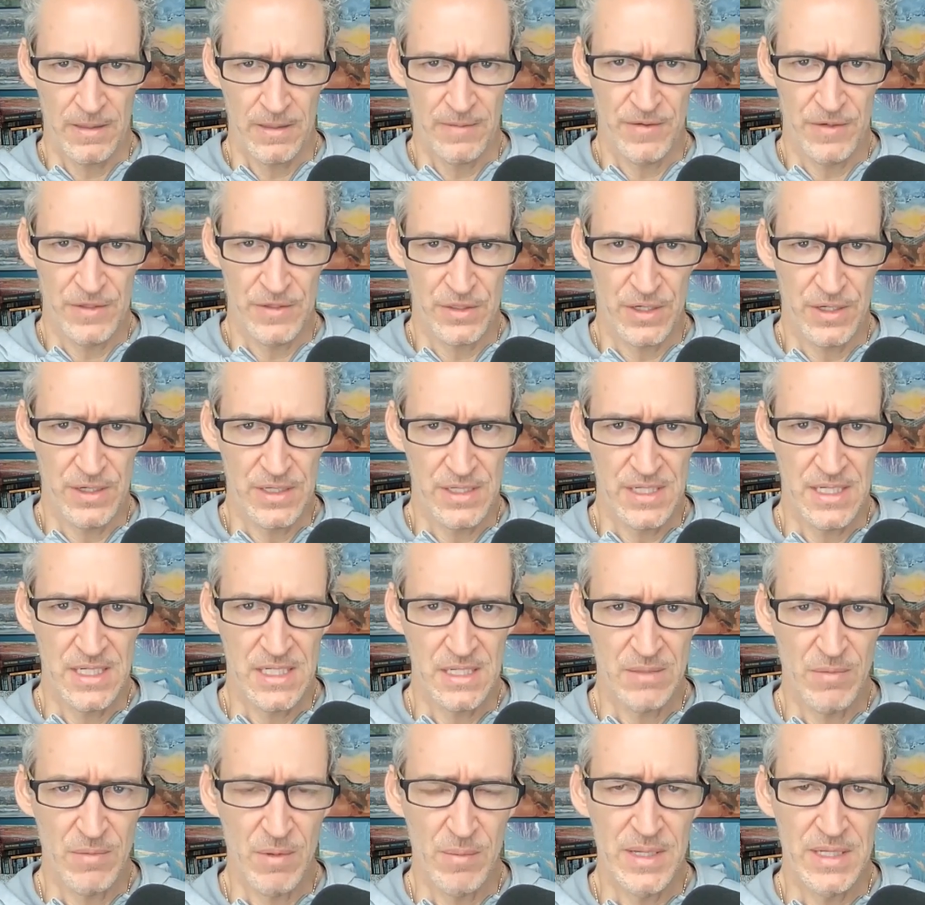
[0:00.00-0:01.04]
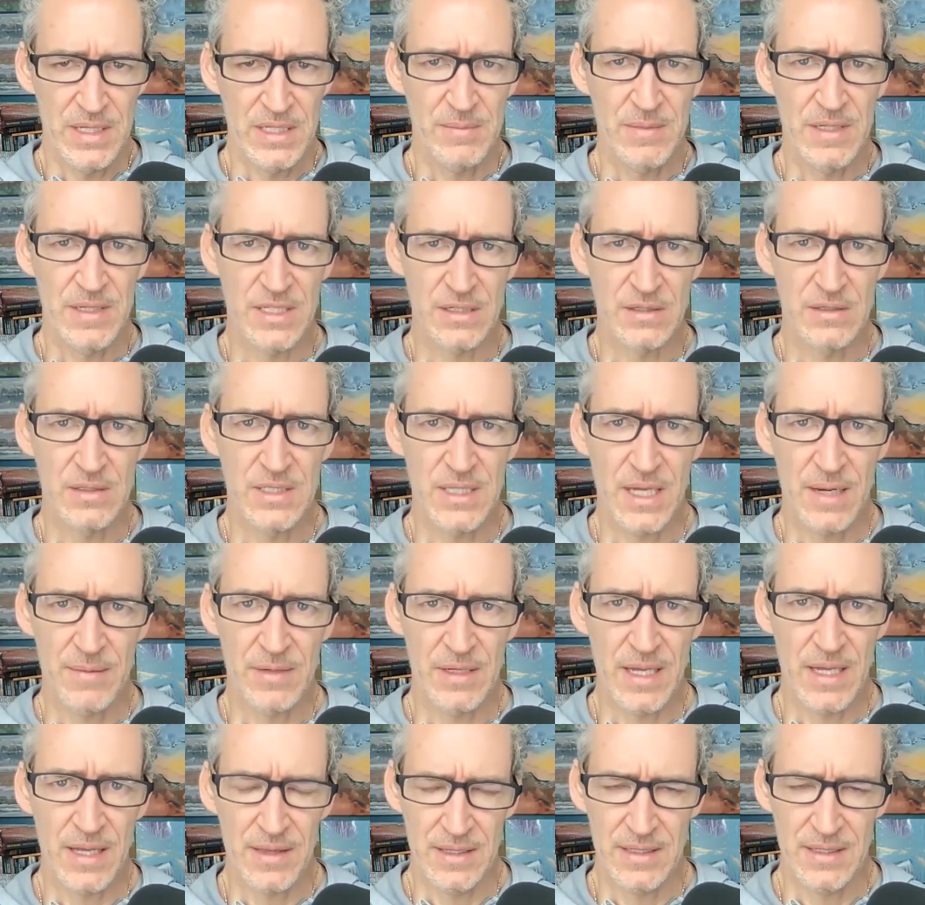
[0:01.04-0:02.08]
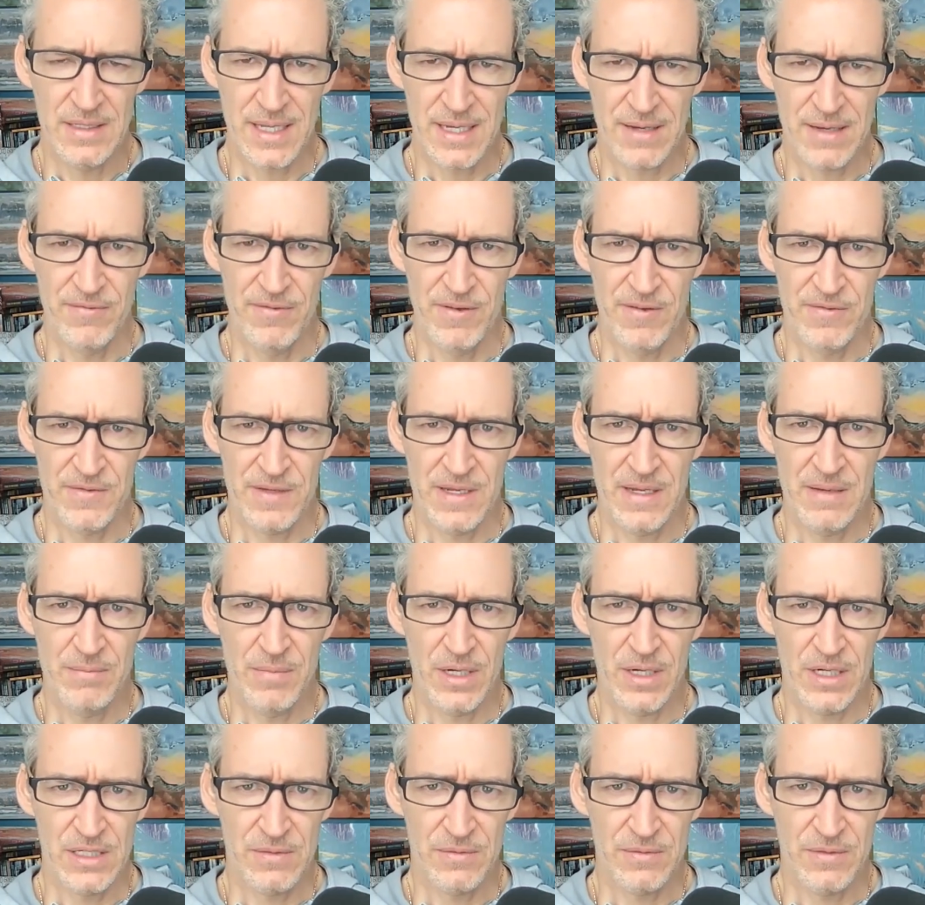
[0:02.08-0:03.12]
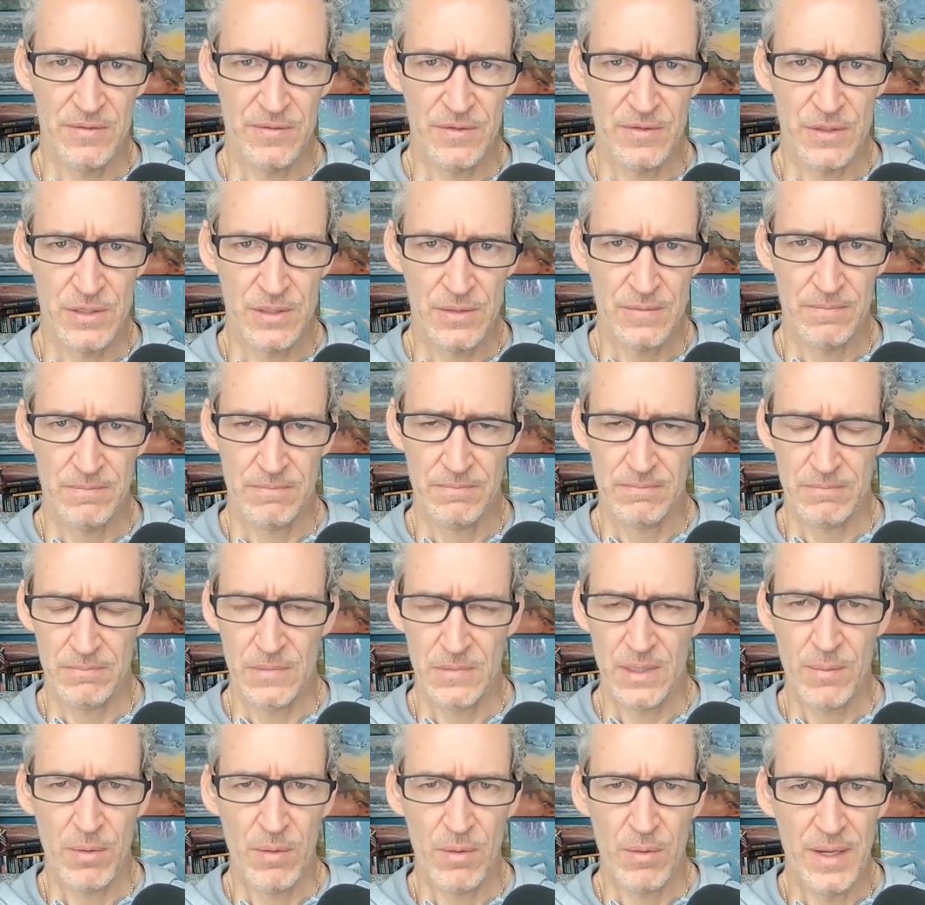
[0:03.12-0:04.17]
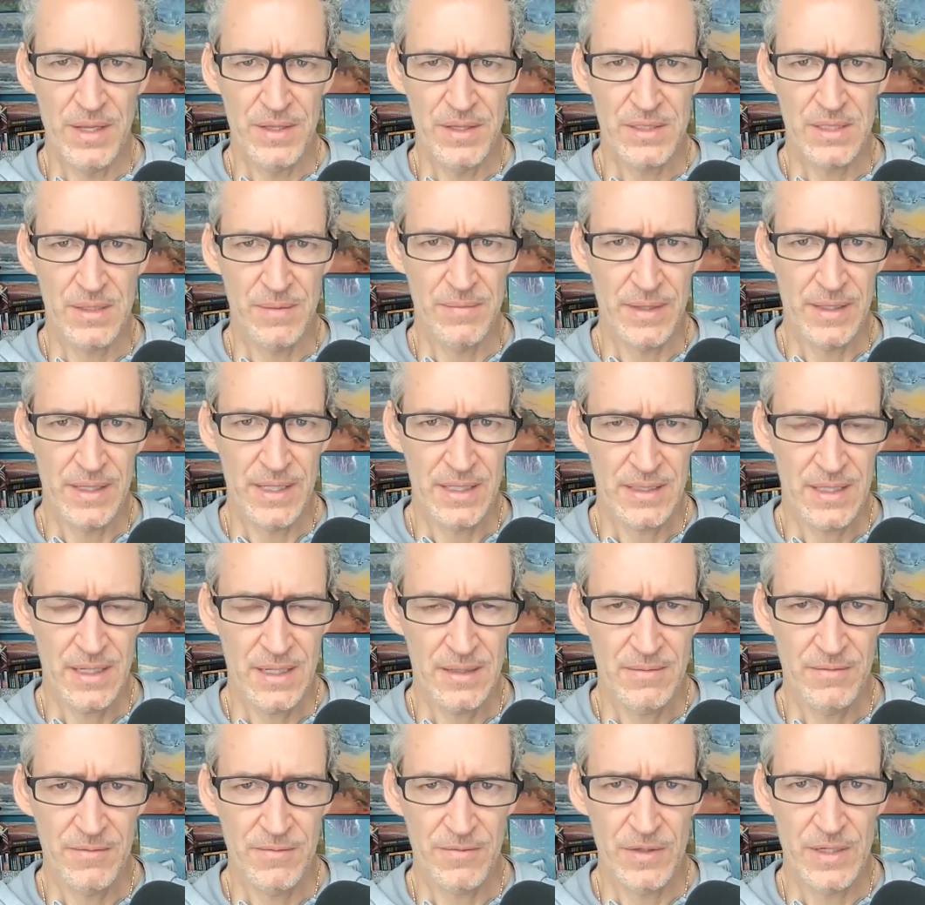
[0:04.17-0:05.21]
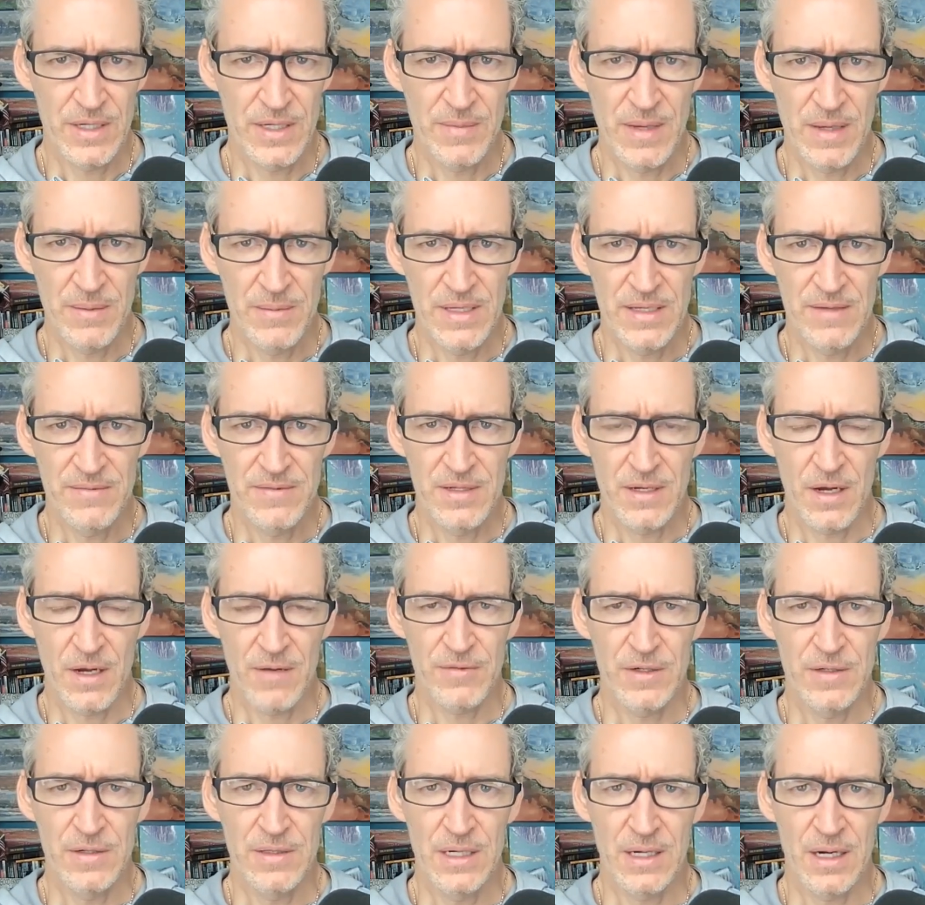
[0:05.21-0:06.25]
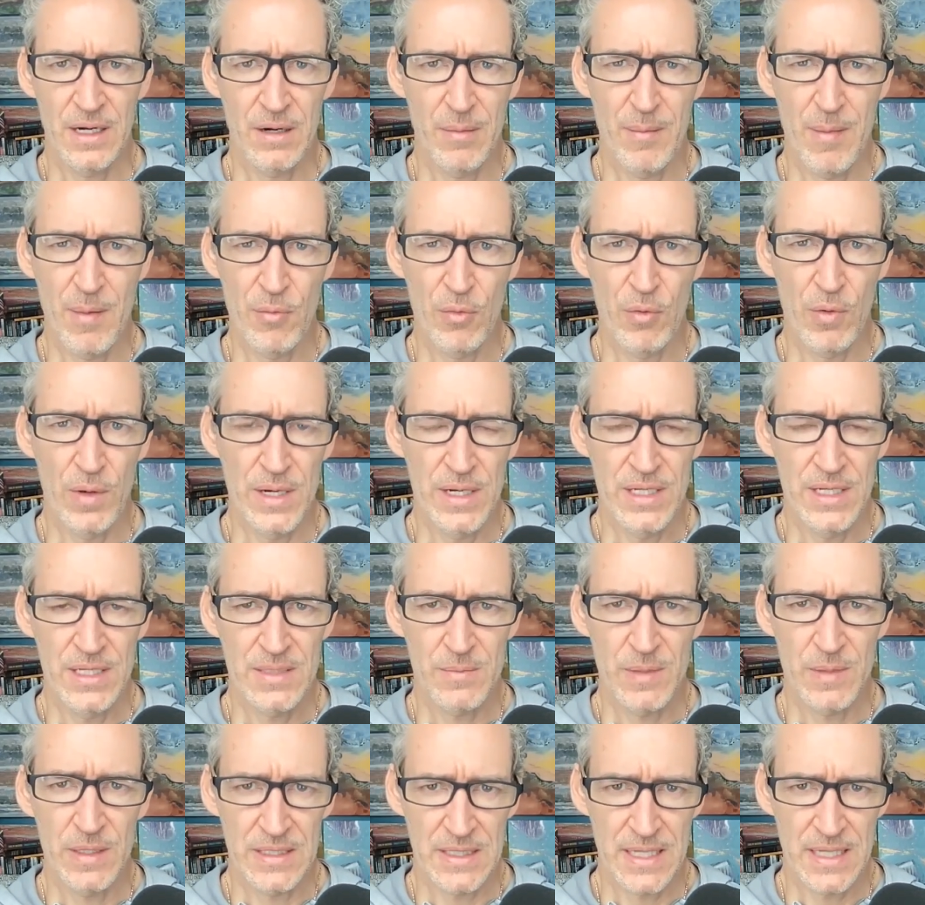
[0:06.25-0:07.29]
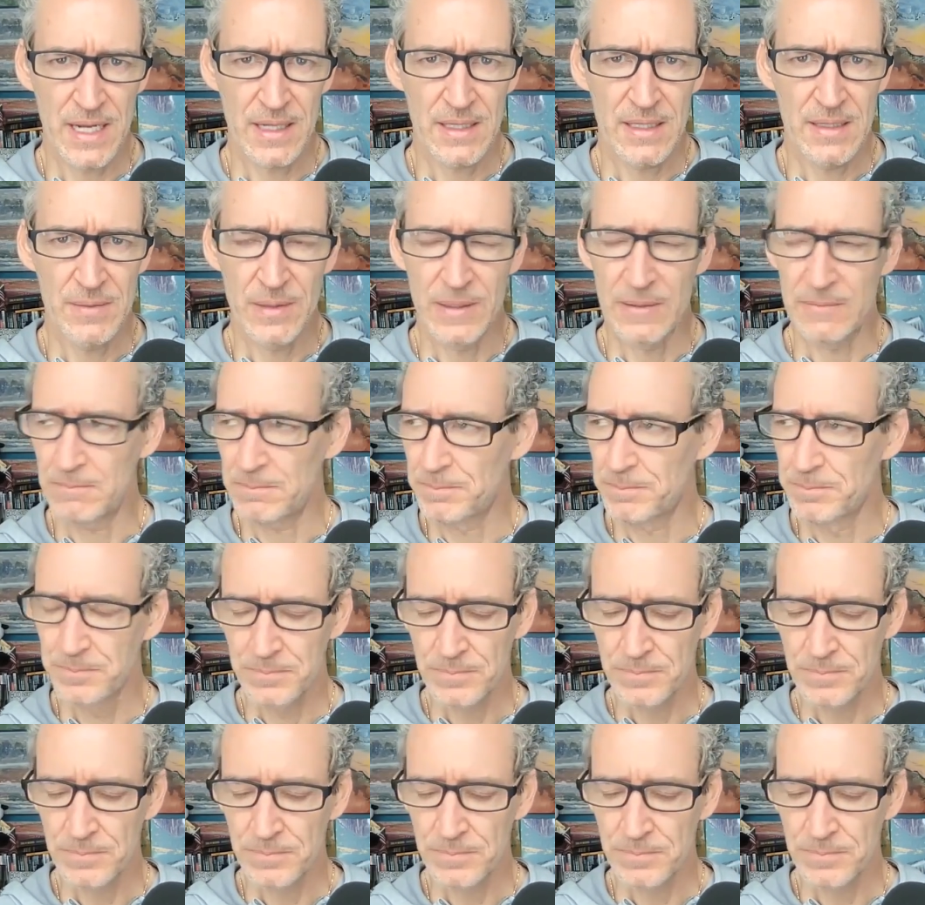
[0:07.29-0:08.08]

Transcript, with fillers: If you're starting to see some momentum, it's a good time to get it. It's like 15 bucks for the first couple months, something like that, free, maybe even offer in there. I don't remember what it is, but exactly, but